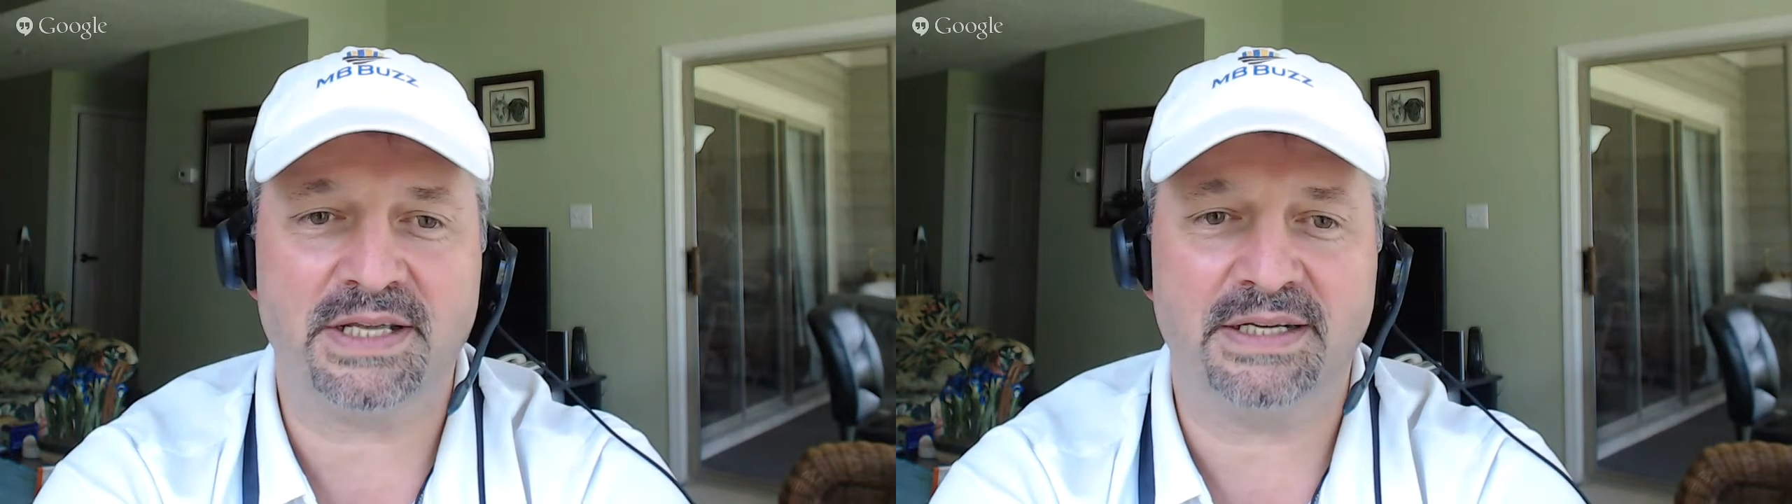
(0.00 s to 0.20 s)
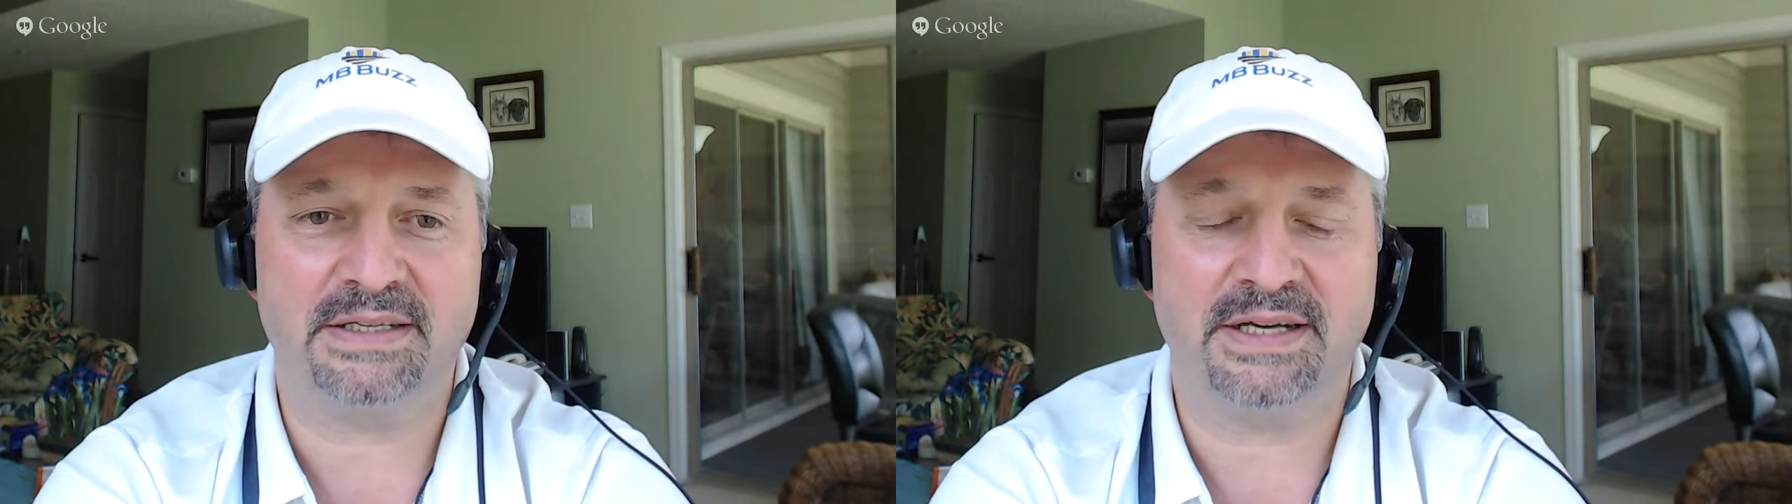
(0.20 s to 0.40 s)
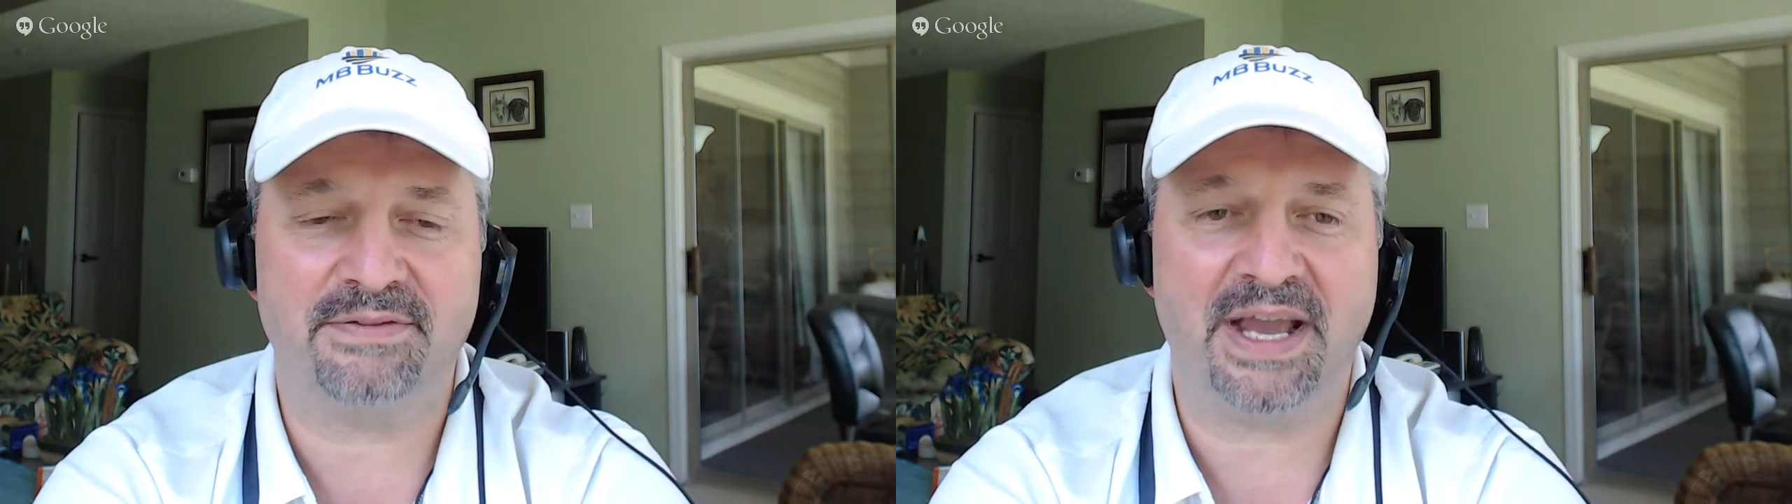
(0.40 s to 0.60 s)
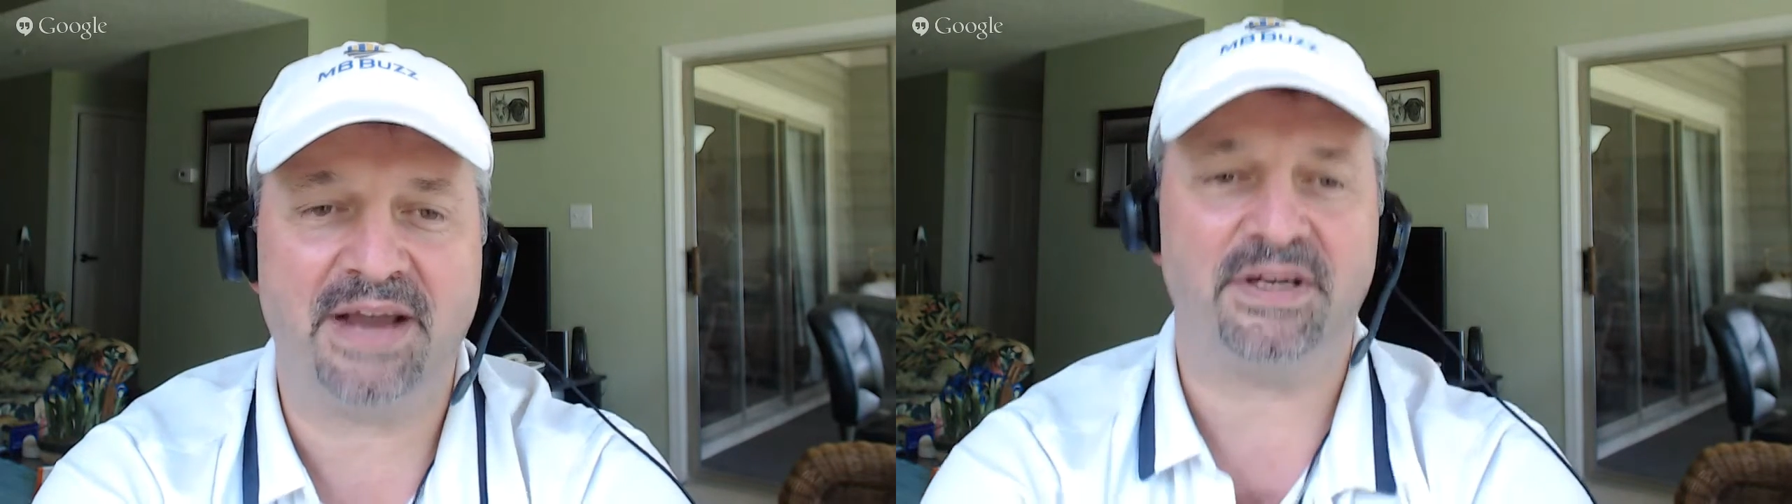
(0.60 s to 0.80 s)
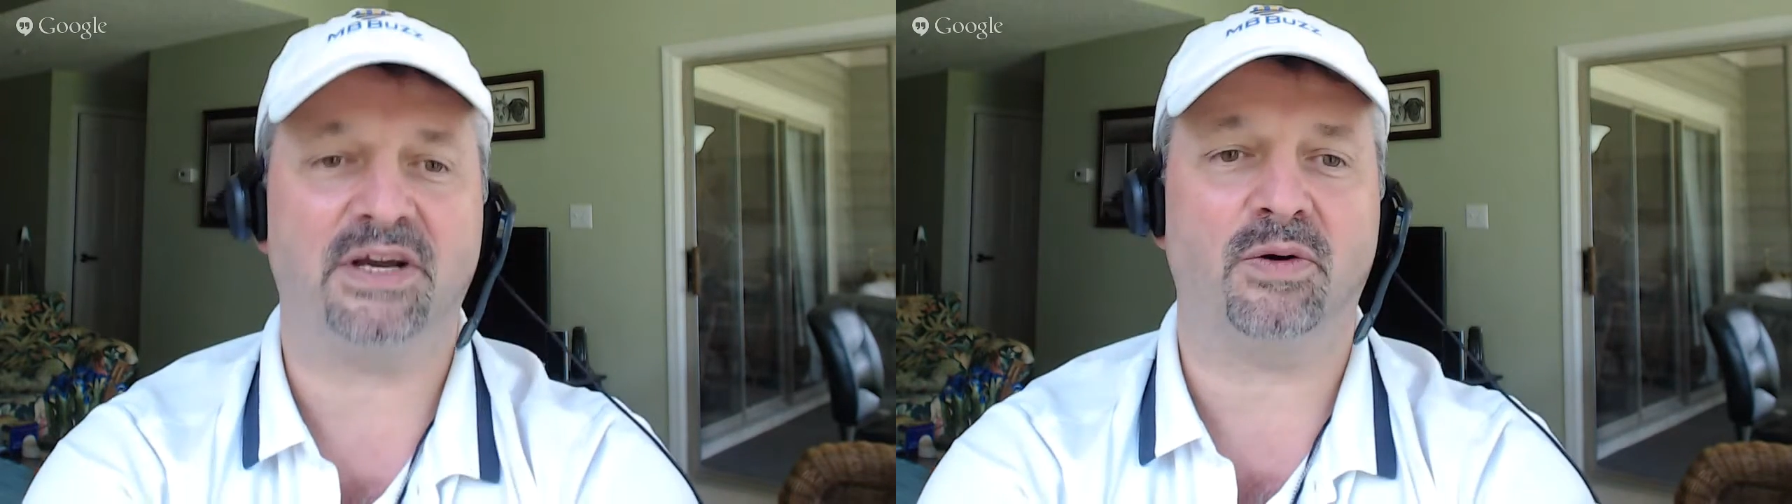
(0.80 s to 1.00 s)
that if they
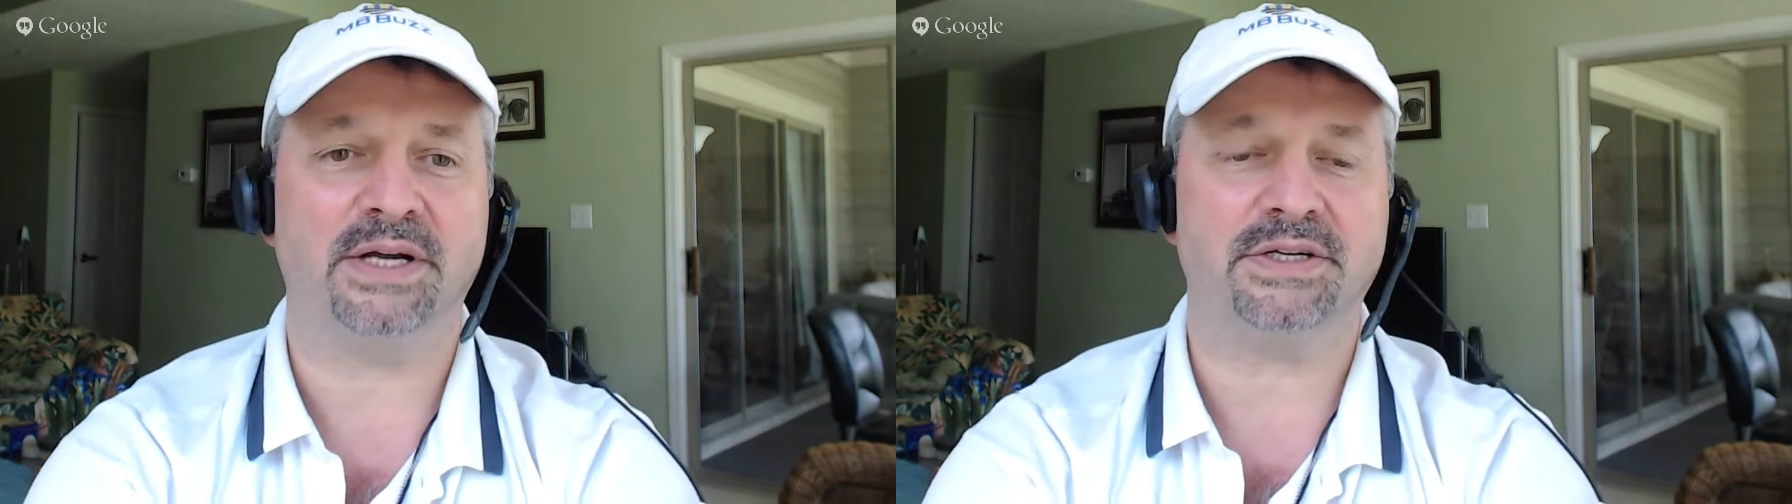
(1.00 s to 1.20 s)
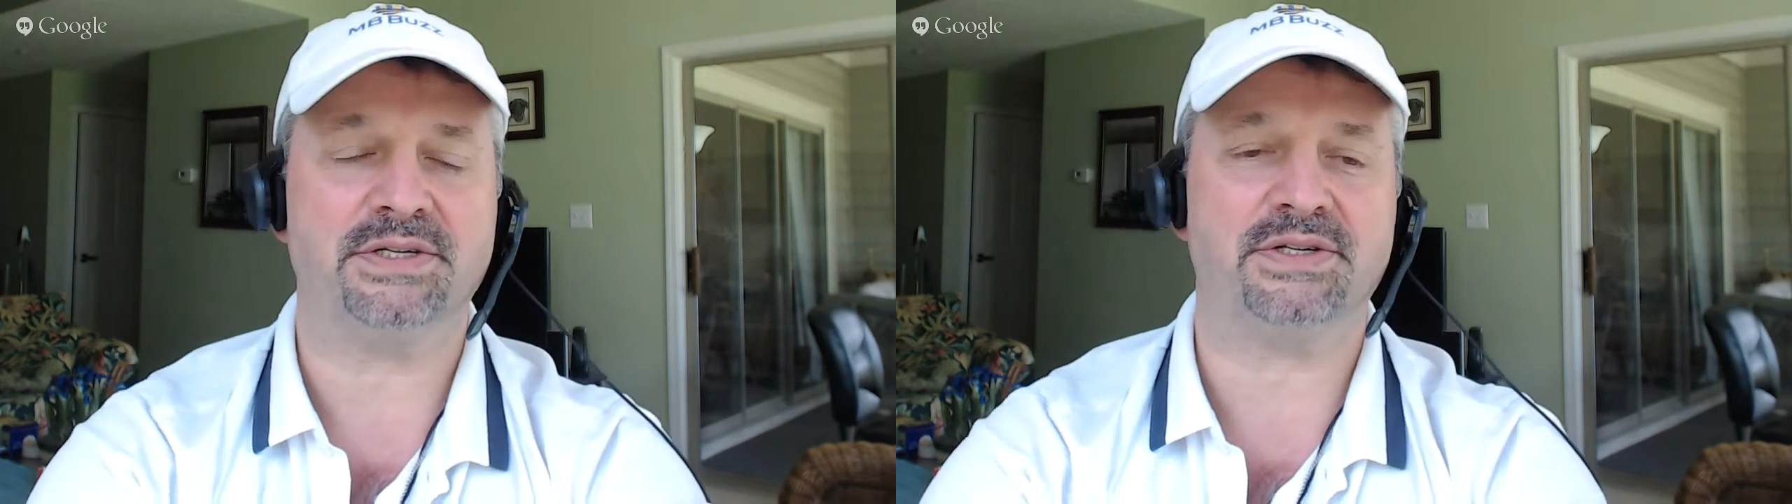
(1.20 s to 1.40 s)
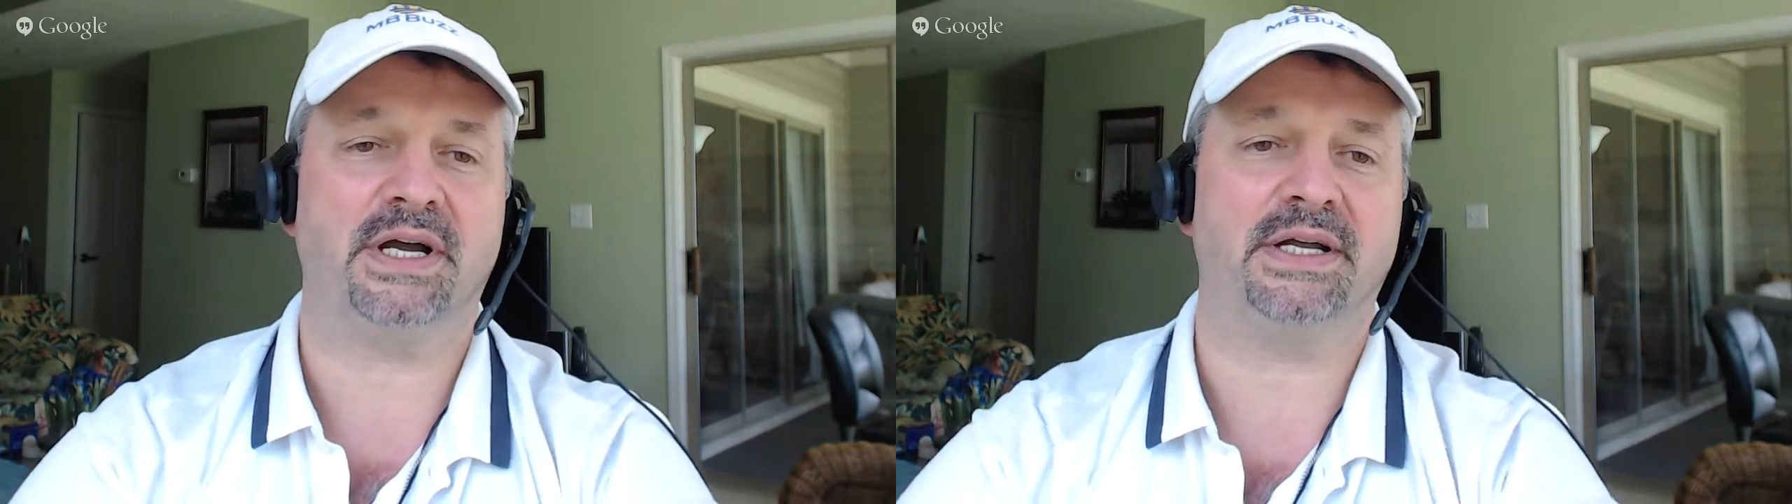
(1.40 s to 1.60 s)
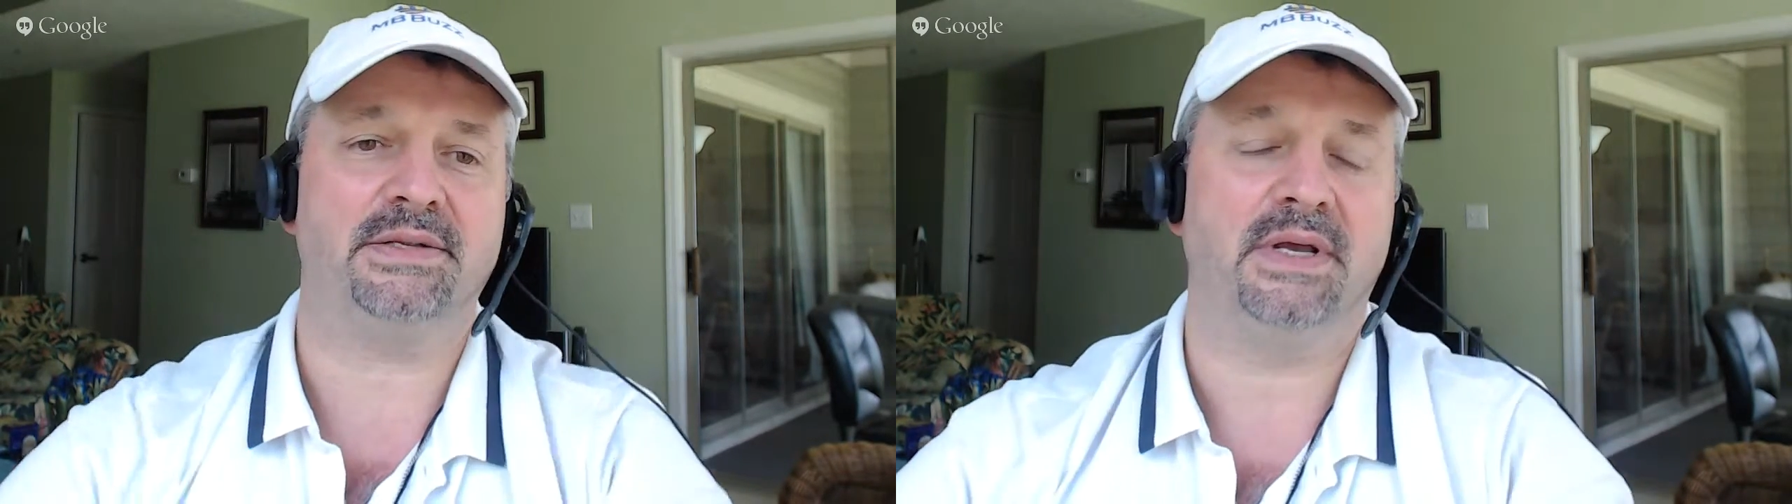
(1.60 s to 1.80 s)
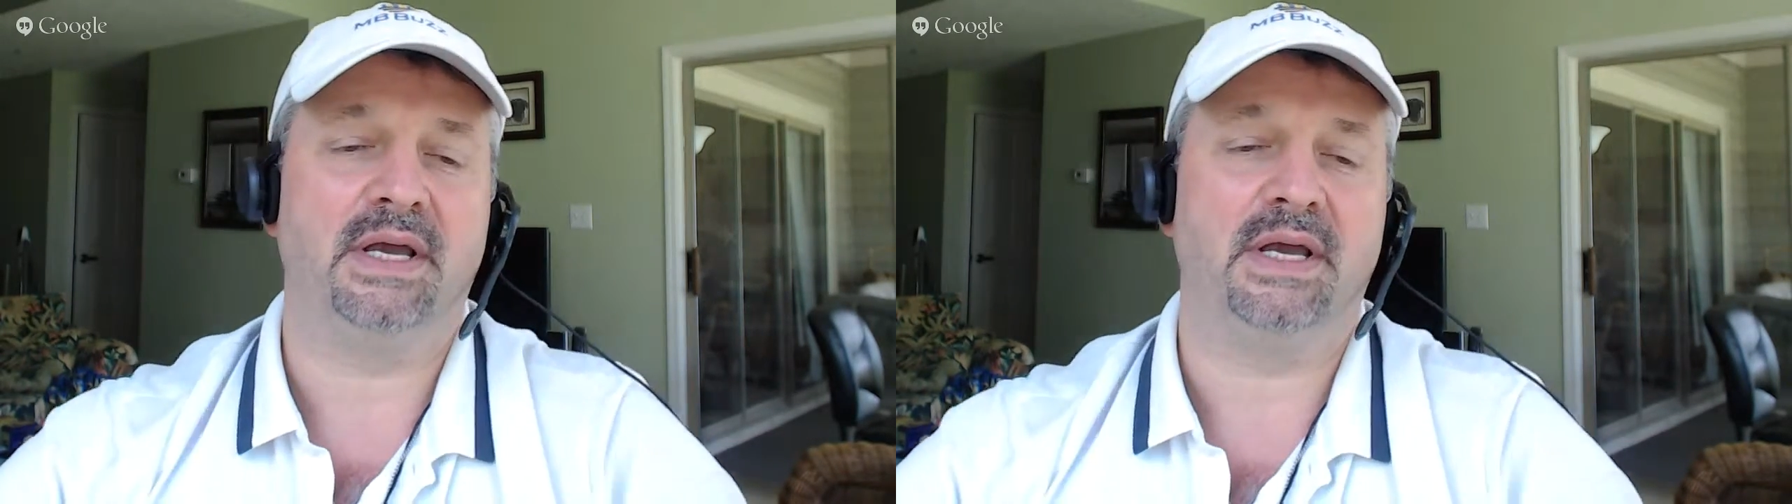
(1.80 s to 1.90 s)
have any questions on